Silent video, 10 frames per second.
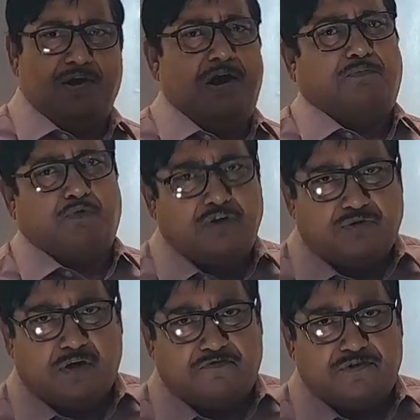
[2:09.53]
a
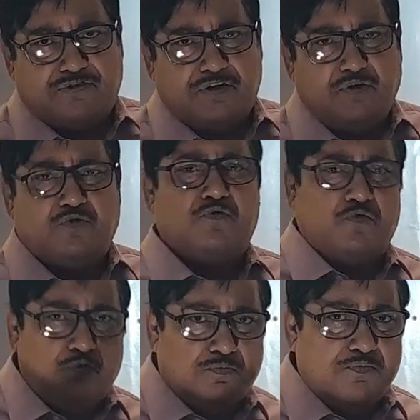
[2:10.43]
police officer to
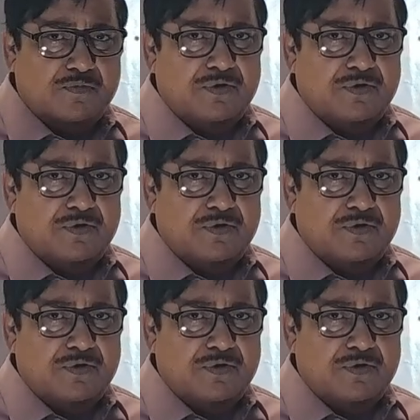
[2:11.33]
whom